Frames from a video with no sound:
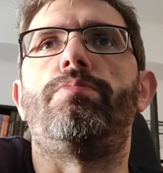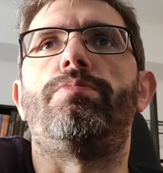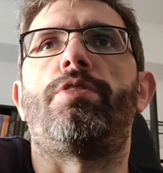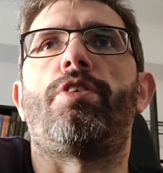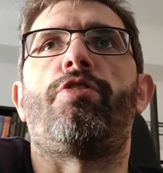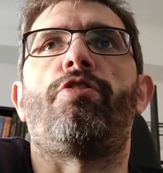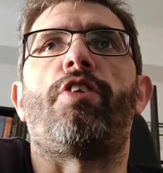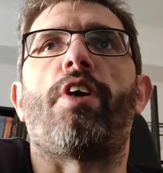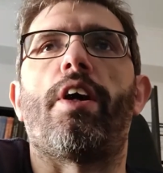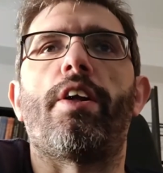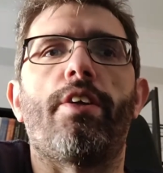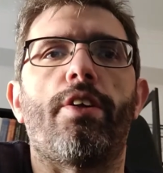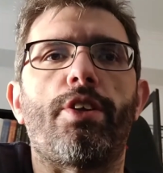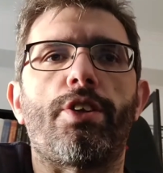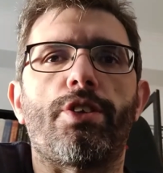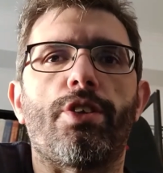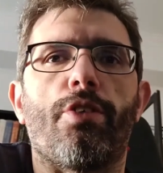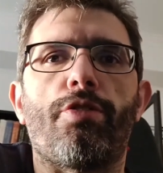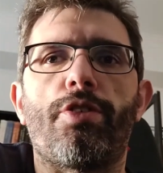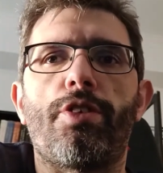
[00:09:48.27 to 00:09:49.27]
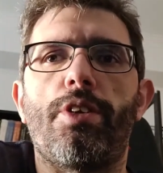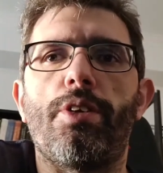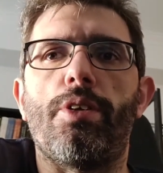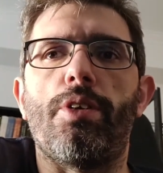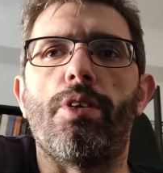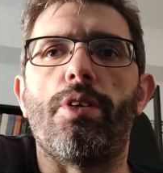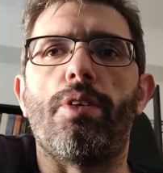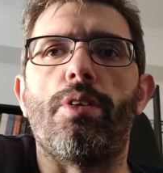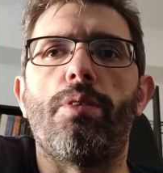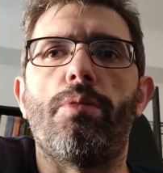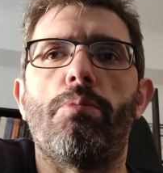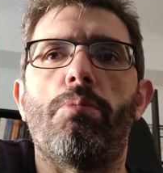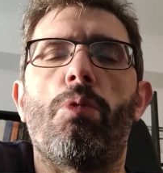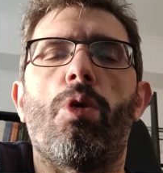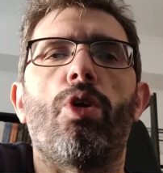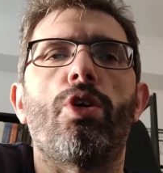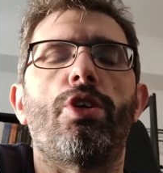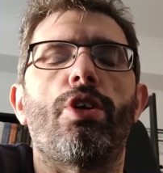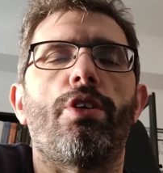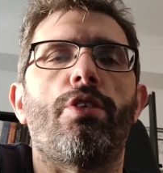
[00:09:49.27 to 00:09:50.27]
the fathers of the
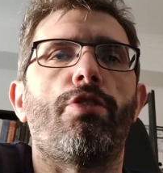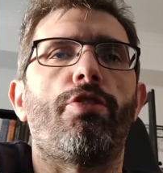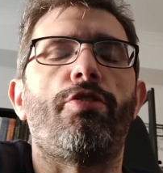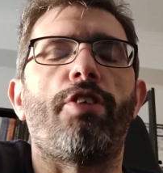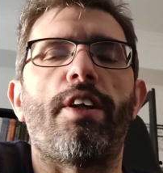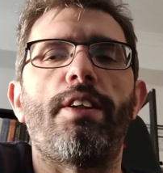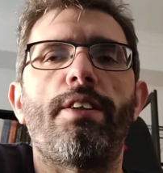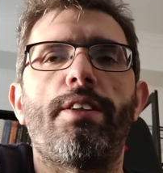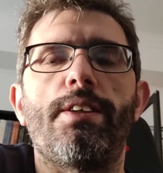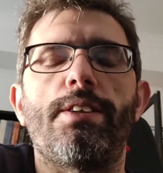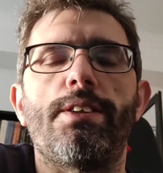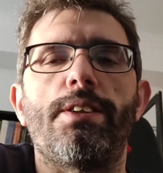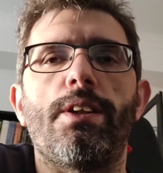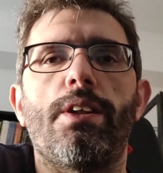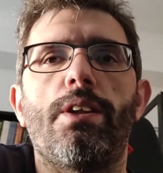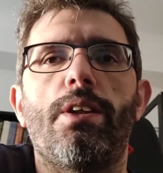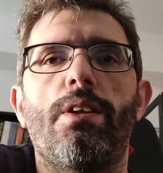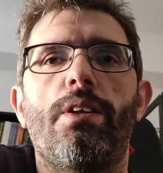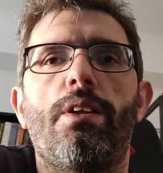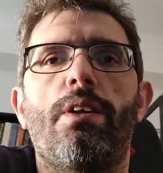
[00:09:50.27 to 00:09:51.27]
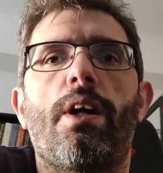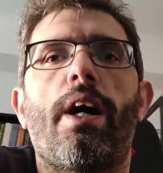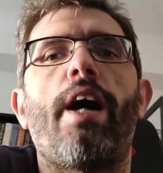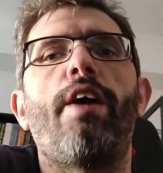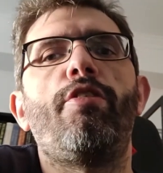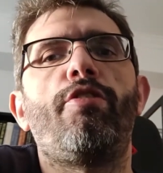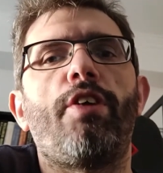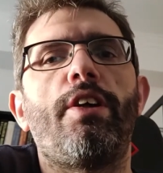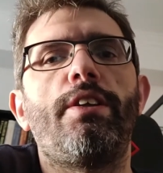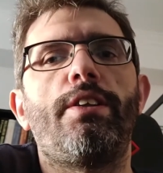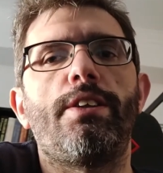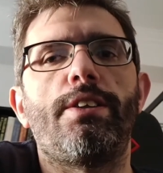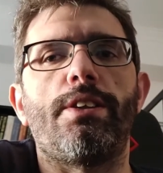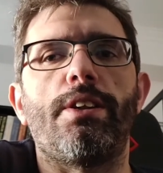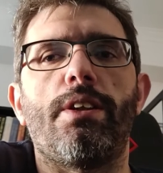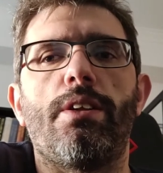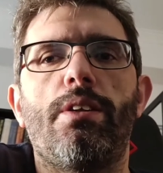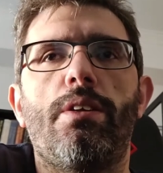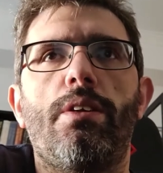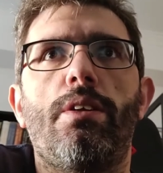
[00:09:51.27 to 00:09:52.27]
modern fantasy, high
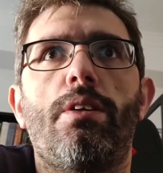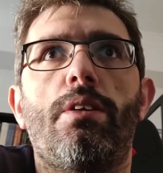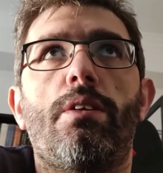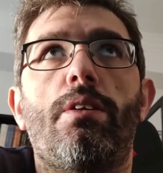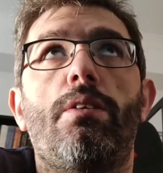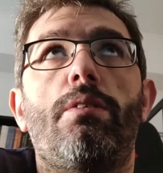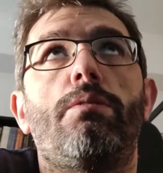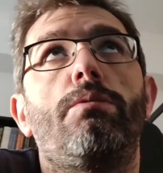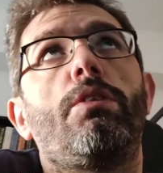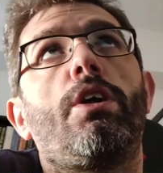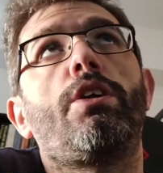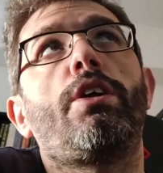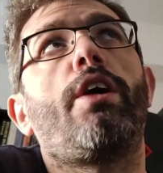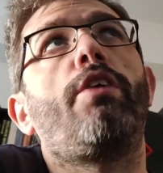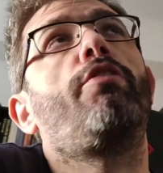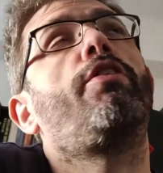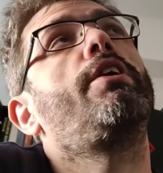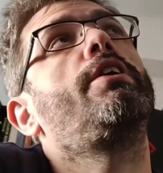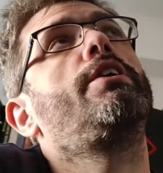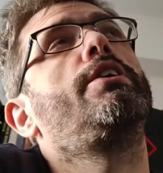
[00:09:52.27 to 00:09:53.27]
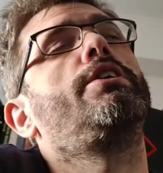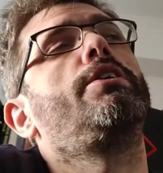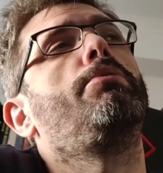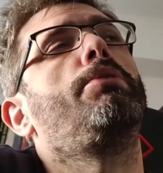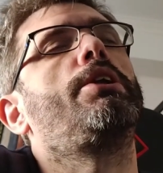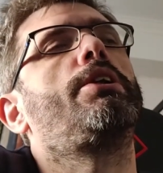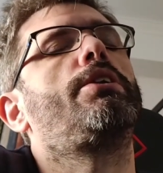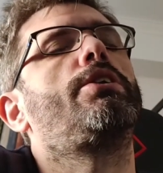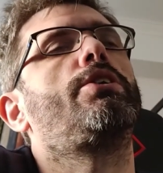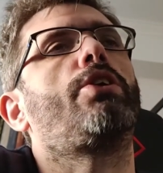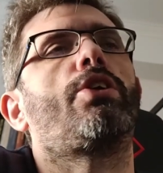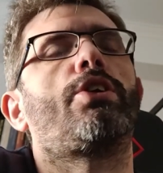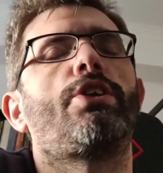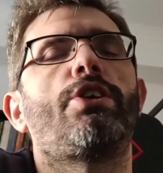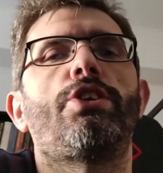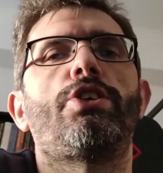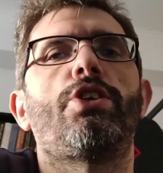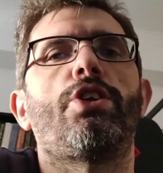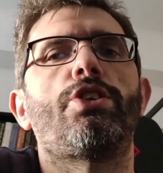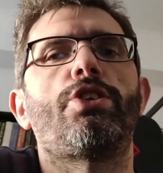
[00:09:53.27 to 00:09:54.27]
fantasy, not high fantasy, but sword
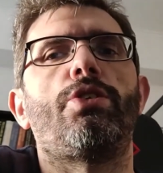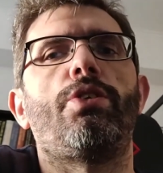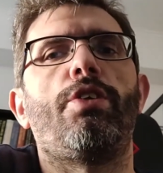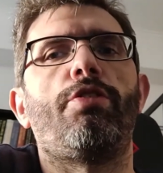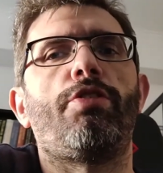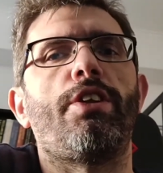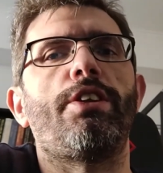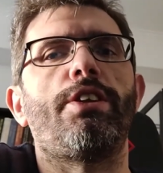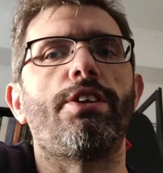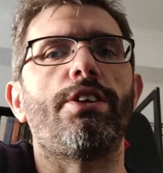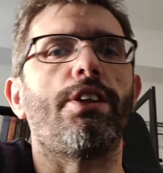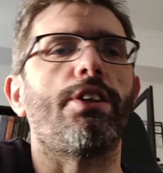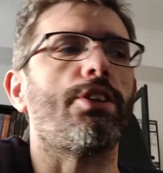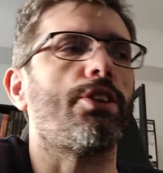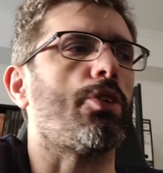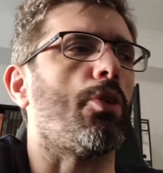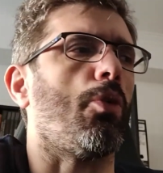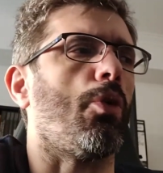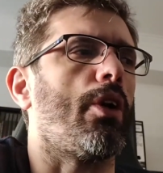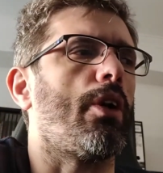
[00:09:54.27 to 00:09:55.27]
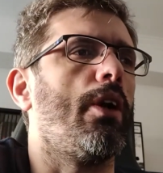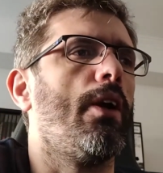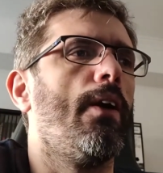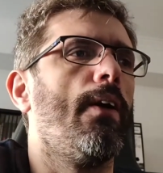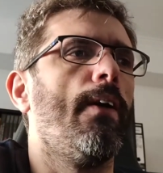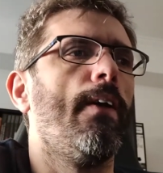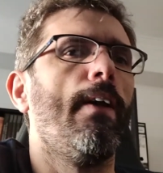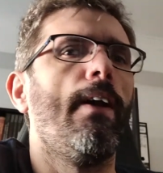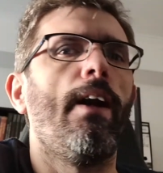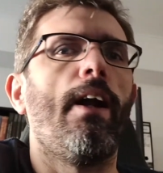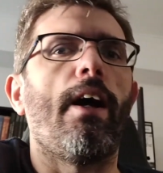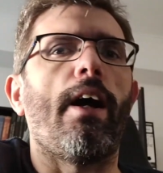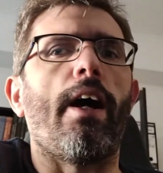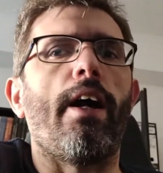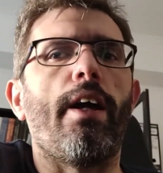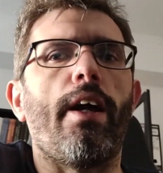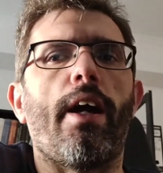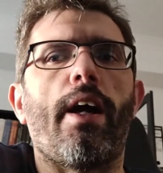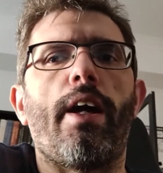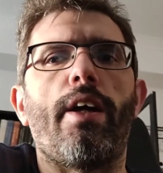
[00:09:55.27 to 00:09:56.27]
and sorcery fantasy and so on,
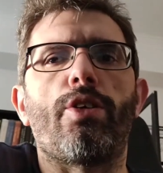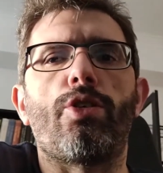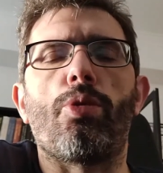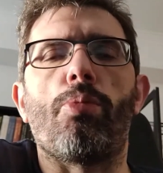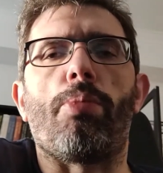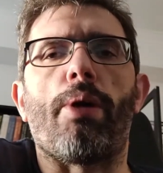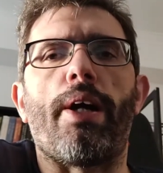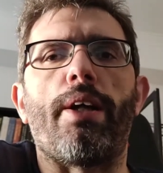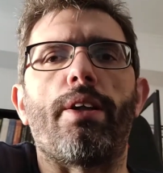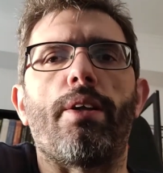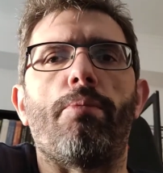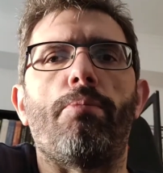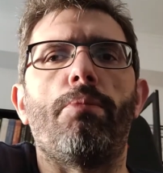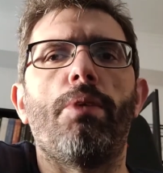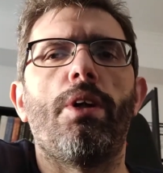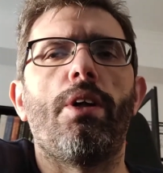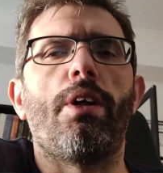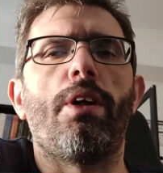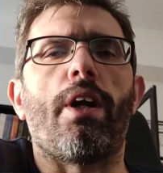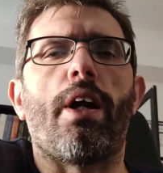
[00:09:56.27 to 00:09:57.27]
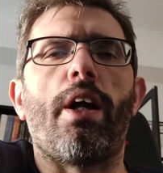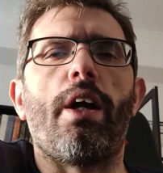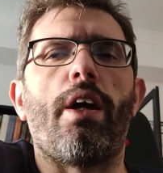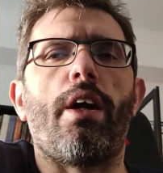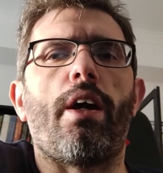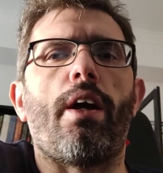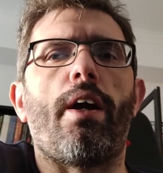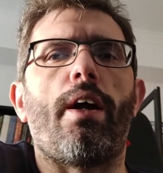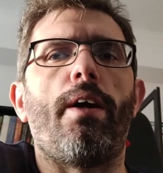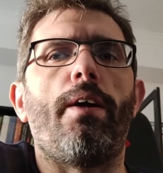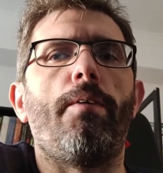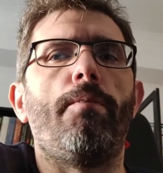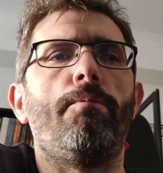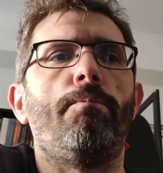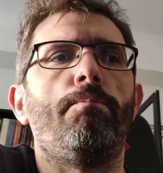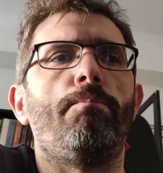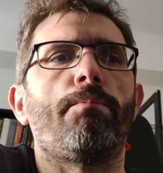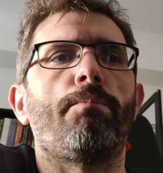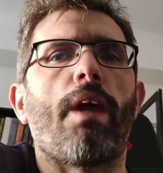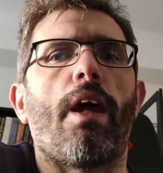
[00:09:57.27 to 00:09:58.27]
I, I had to buy them. I i
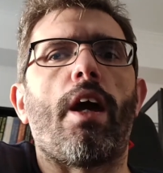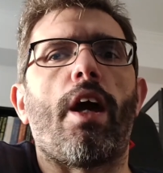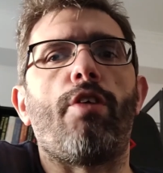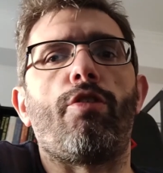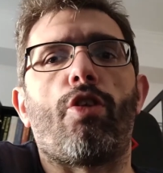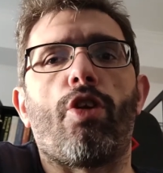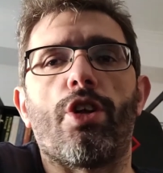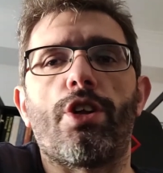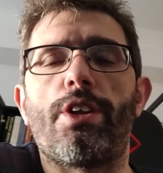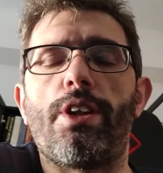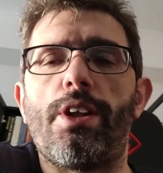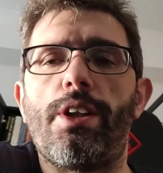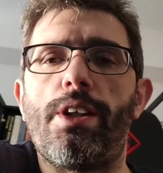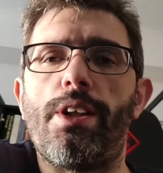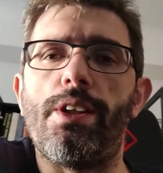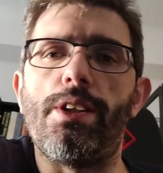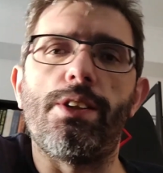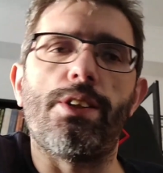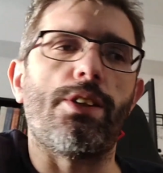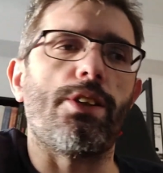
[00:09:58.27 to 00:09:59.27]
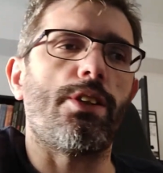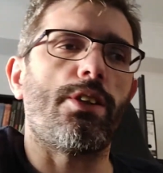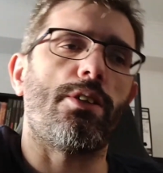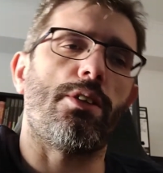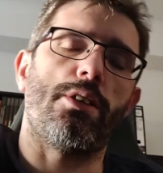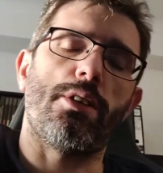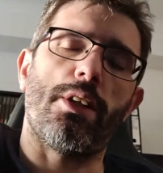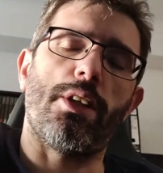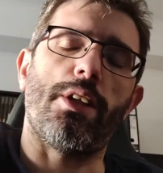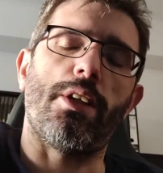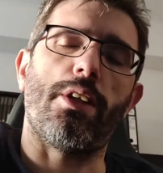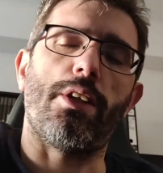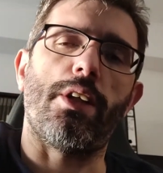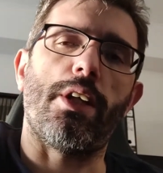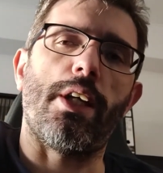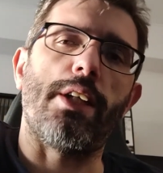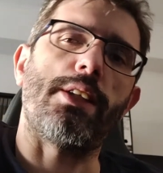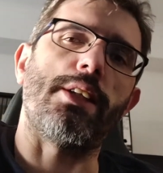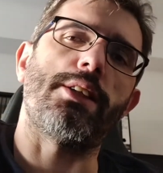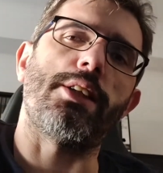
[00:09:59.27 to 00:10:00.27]
have got his, uh,
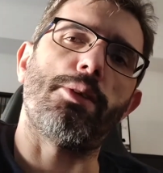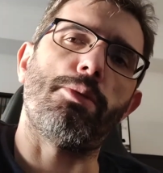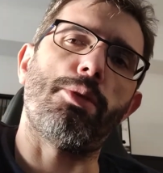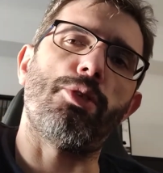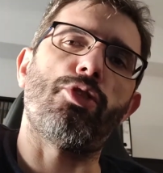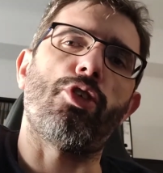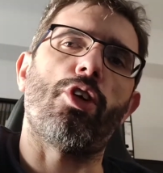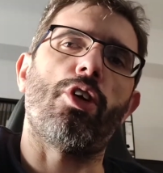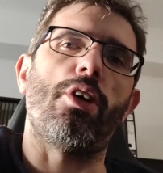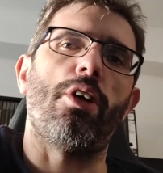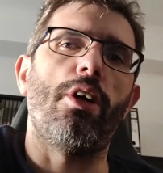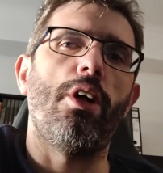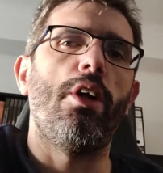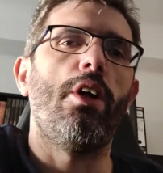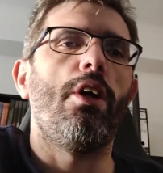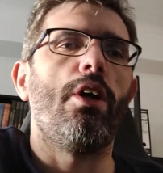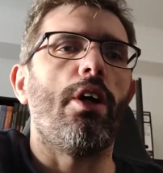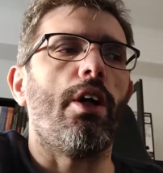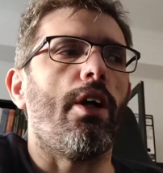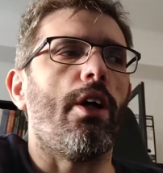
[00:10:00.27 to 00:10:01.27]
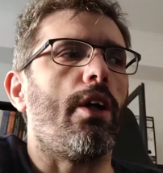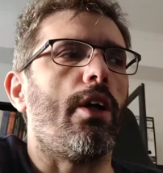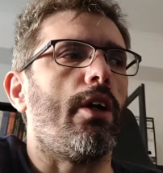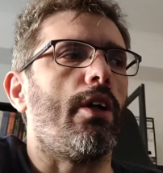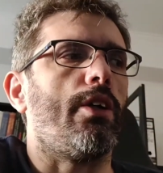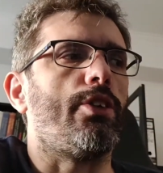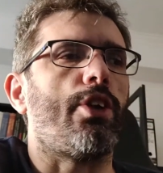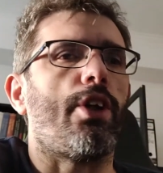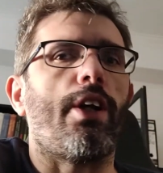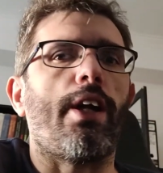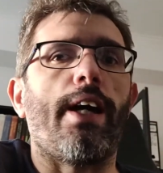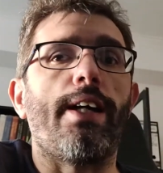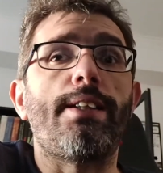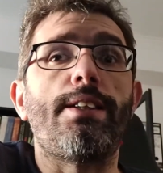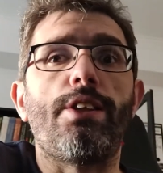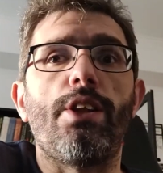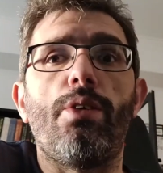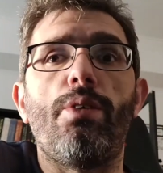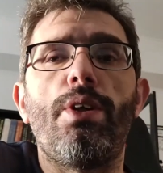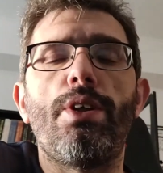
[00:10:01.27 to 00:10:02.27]
as I said before, uh, Drenai
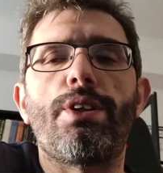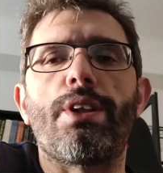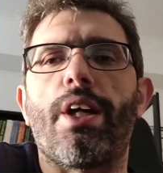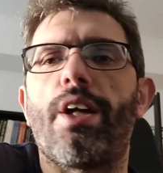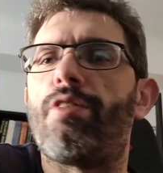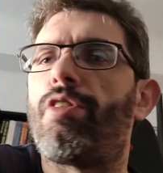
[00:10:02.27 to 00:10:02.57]
series. I